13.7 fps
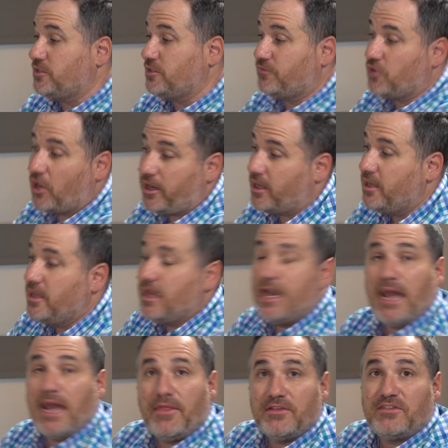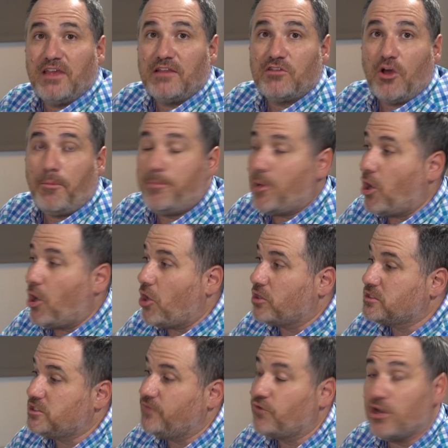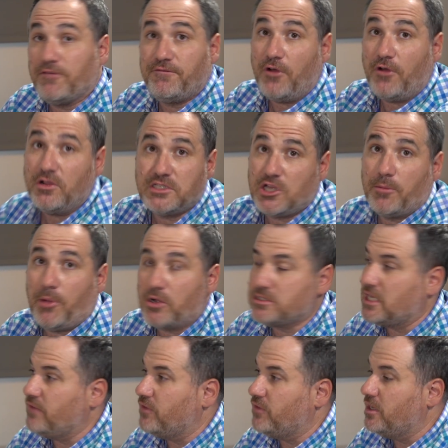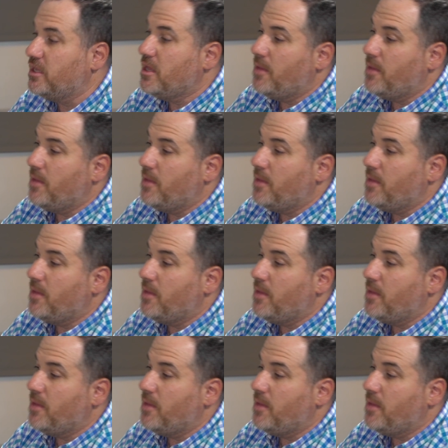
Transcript: you've got another set-top box, you've got a Foxtel box even,